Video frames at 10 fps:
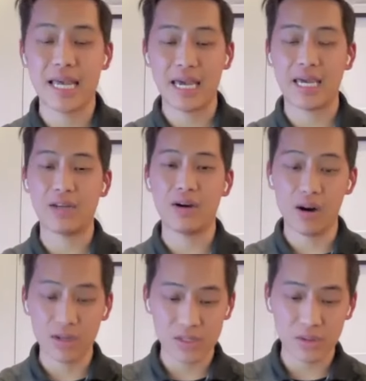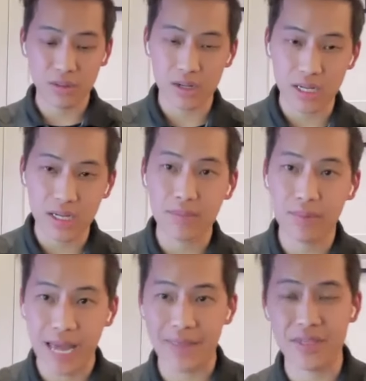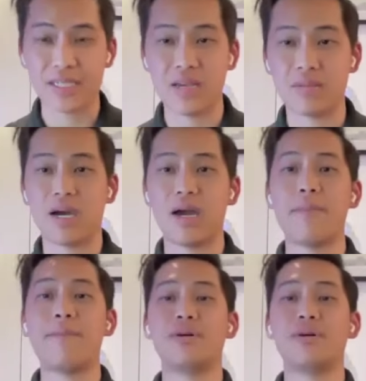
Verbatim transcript: and also learning, but at the same time,